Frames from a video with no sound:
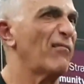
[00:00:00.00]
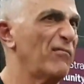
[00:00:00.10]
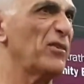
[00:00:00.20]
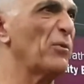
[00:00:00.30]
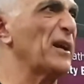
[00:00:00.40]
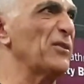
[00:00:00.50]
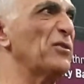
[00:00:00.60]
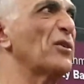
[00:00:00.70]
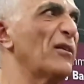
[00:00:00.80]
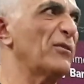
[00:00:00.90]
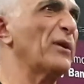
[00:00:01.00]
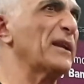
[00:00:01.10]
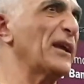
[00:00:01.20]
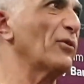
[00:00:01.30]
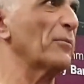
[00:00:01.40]
You reckon
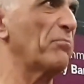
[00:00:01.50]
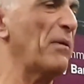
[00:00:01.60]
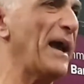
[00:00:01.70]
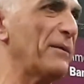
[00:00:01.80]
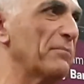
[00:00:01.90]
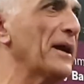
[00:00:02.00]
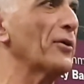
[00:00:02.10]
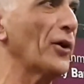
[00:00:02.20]
they got it bad, mate?